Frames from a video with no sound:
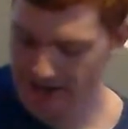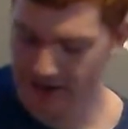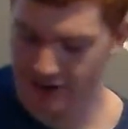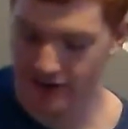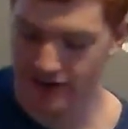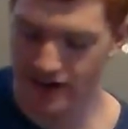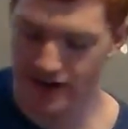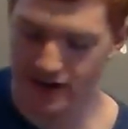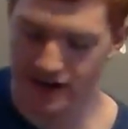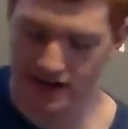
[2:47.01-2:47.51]

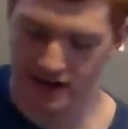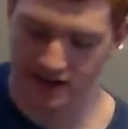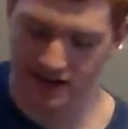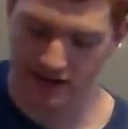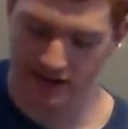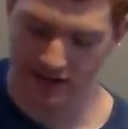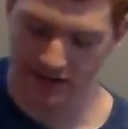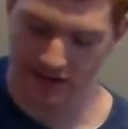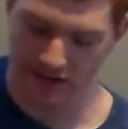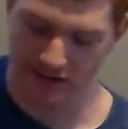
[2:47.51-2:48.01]
and your
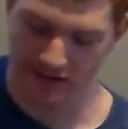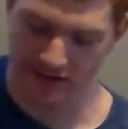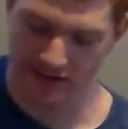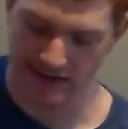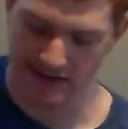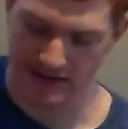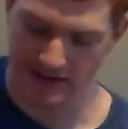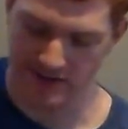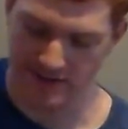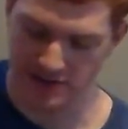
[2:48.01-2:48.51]
index is on
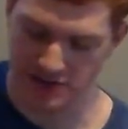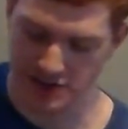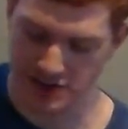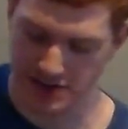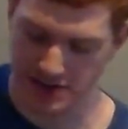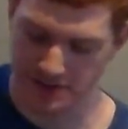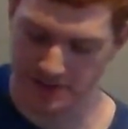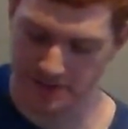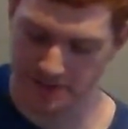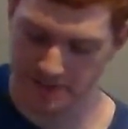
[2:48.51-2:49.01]
6th of
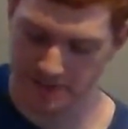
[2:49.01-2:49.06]
G.